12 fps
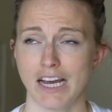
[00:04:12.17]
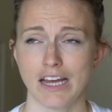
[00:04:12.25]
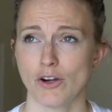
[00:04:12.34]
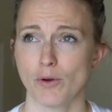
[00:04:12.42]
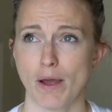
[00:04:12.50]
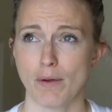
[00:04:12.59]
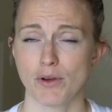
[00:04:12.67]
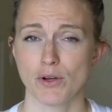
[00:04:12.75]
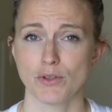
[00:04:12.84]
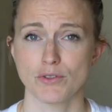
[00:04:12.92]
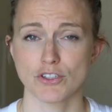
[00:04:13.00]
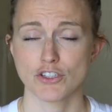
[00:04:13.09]
I don't know why we
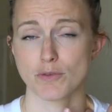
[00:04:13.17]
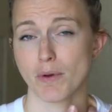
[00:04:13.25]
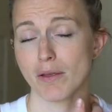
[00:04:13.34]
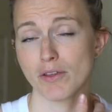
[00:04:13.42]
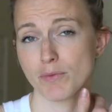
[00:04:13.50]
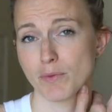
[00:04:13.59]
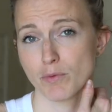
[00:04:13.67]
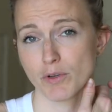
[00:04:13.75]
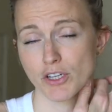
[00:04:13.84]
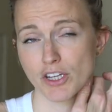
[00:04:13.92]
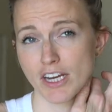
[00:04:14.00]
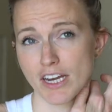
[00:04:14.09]
don't use it. She'd probably be
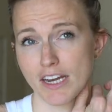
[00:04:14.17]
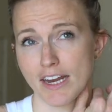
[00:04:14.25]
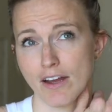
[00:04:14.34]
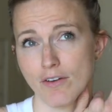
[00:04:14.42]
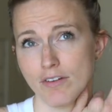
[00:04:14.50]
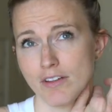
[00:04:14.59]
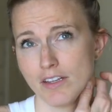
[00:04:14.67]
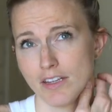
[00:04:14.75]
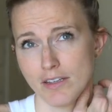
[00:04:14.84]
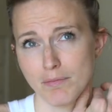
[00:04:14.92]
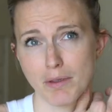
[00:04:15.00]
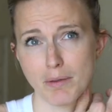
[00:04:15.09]
really good at it now.
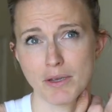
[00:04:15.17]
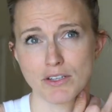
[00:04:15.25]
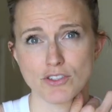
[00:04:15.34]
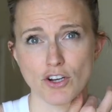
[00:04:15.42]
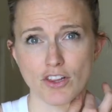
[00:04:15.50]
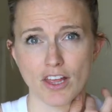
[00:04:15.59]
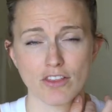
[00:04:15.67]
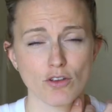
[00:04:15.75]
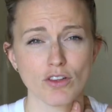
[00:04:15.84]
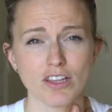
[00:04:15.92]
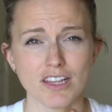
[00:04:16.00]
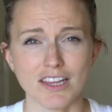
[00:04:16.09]
Maybe I'll start that. The
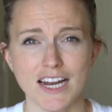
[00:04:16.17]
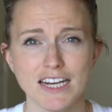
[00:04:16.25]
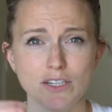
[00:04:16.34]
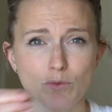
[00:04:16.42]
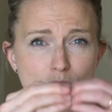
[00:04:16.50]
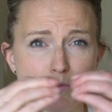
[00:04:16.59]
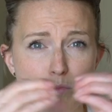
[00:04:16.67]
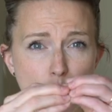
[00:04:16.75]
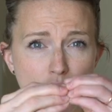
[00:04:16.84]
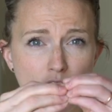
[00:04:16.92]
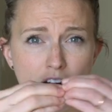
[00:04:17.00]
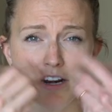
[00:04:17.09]
only thing that I did was
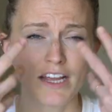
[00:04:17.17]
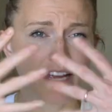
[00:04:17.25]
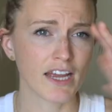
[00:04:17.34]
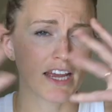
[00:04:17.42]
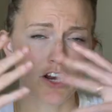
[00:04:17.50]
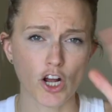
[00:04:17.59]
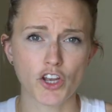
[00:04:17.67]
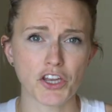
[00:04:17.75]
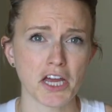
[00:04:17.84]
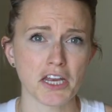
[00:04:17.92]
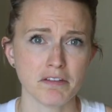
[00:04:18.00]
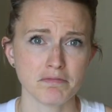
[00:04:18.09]
more and all
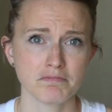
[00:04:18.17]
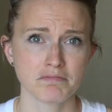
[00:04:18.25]
done.